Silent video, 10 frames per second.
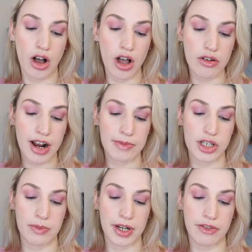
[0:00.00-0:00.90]
all wrapped
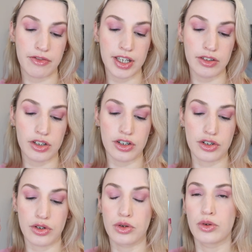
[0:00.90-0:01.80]
up in a
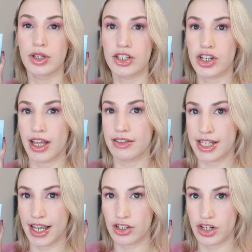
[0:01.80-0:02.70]
feel-good cool gel
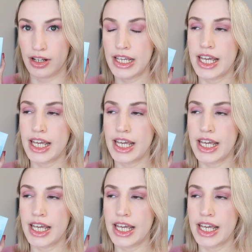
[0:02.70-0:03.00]
texture.